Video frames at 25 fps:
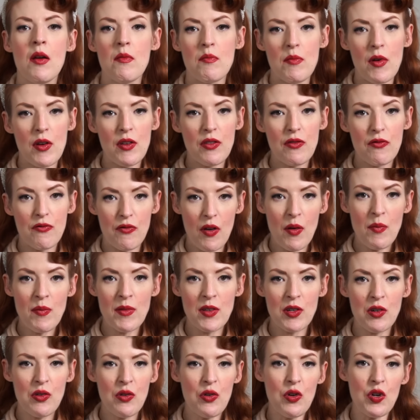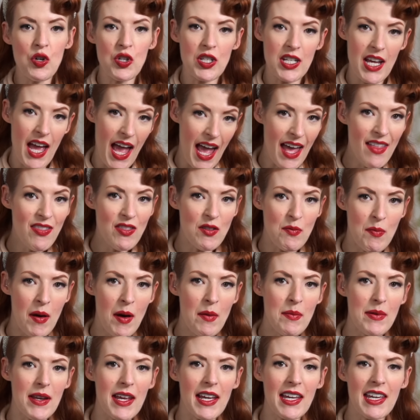both from the court and the
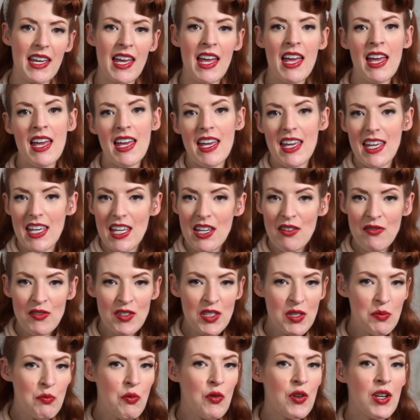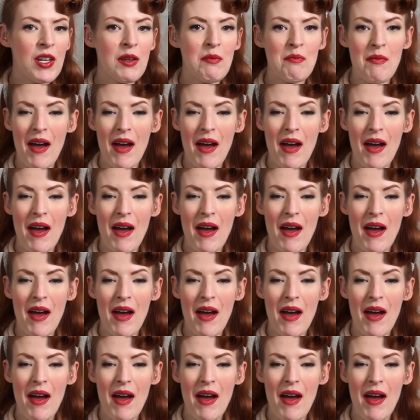public even spawning